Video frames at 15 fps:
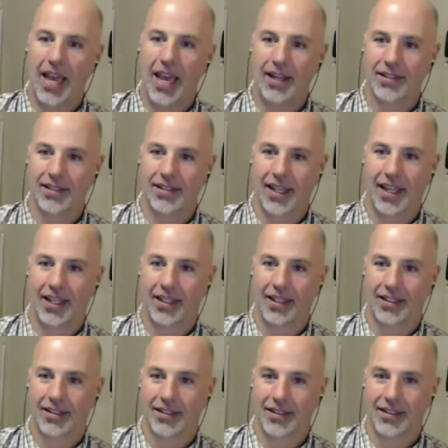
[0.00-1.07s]
was like.
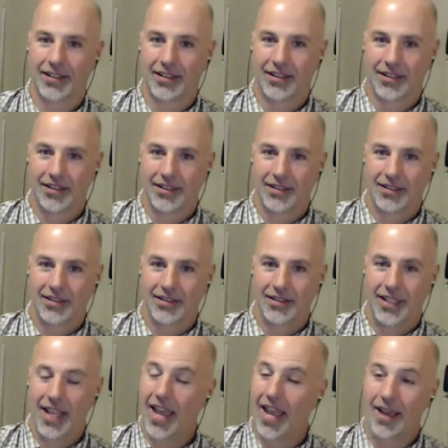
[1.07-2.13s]

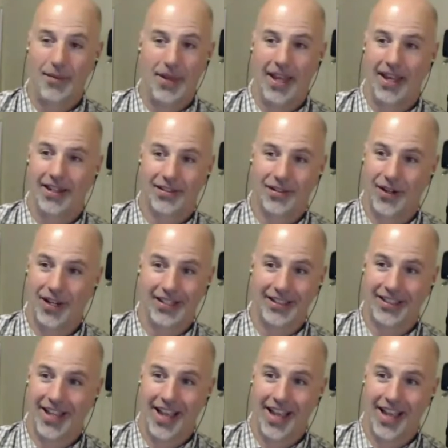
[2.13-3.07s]
Yeah, man, it's crazy.